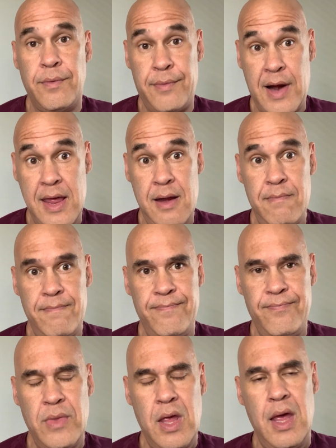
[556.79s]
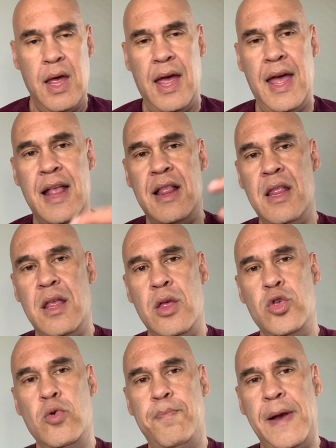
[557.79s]
right? And
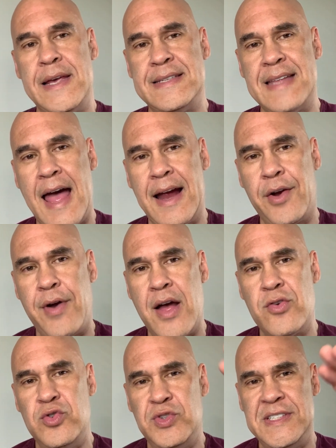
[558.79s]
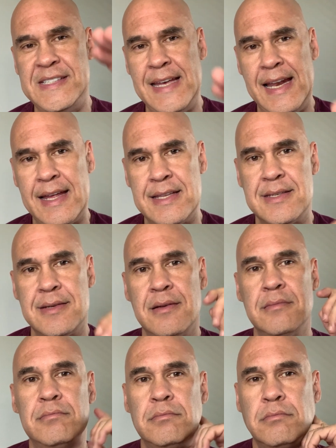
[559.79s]
you place that crown, you seat it
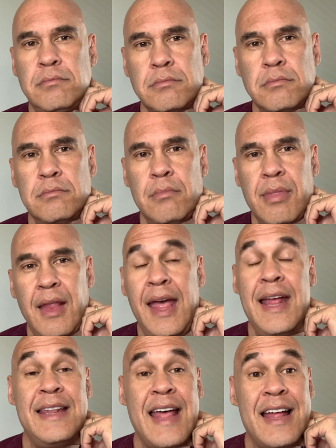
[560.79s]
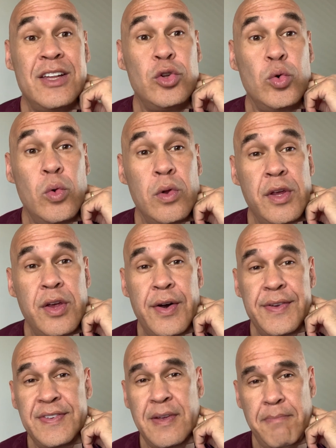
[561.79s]
in that dual
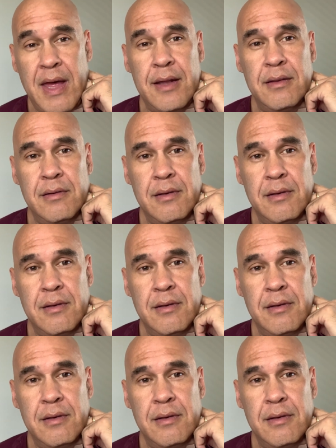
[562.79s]
cured cement.